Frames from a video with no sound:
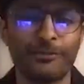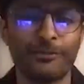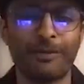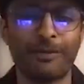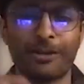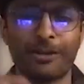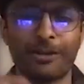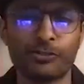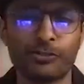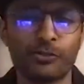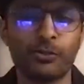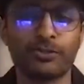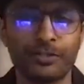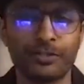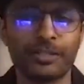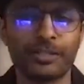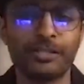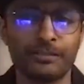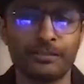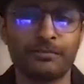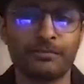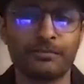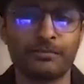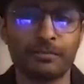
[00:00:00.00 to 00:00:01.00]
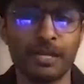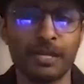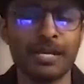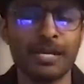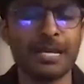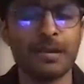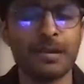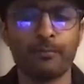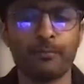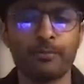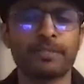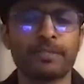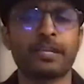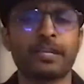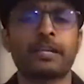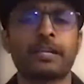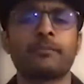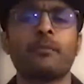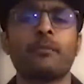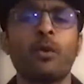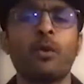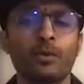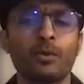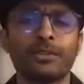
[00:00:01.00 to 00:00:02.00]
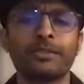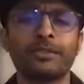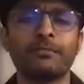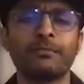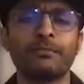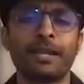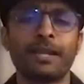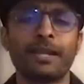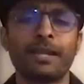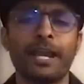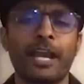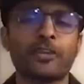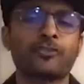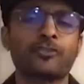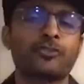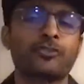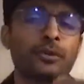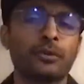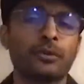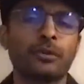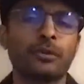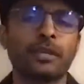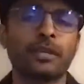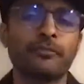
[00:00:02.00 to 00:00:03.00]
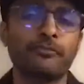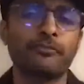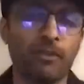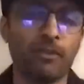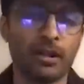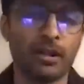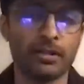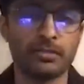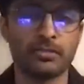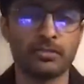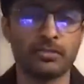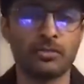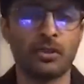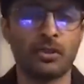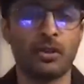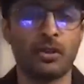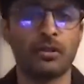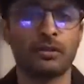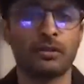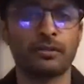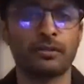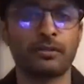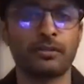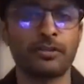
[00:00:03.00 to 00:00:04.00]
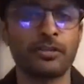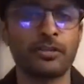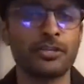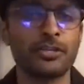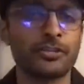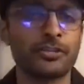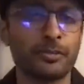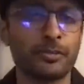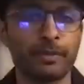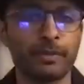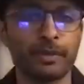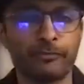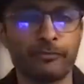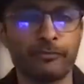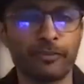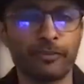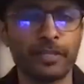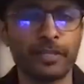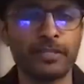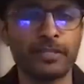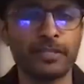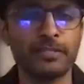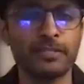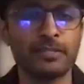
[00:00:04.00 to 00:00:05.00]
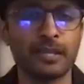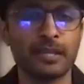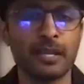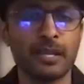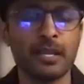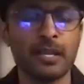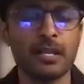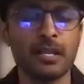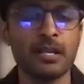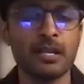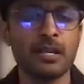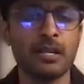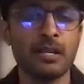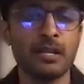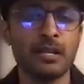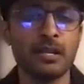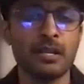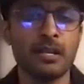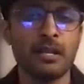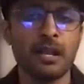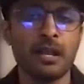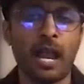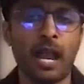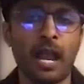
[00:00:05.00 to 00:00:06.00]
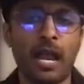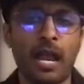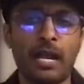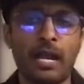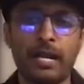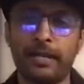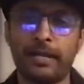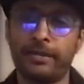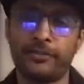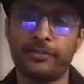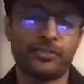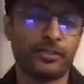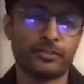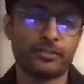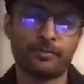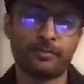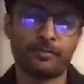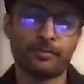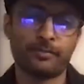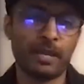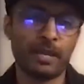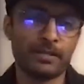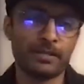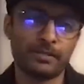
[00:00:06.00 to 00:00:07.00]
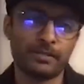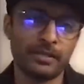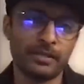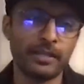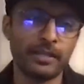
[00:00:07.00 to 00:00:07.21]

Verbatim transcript: you about 2 or 3 percent more in extra refunds or reshipping fees and it just makes